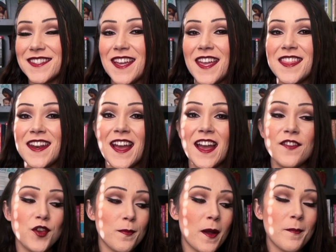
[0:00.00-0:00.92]
and then
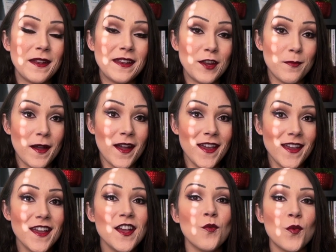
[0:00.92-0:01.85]
have your pump
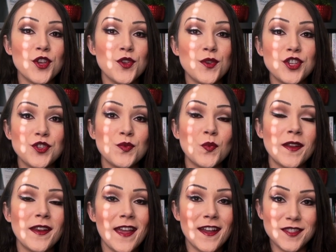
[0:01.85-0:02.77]
nearby where you can use
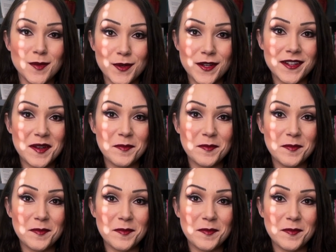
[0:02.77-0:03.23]
one hand to put it in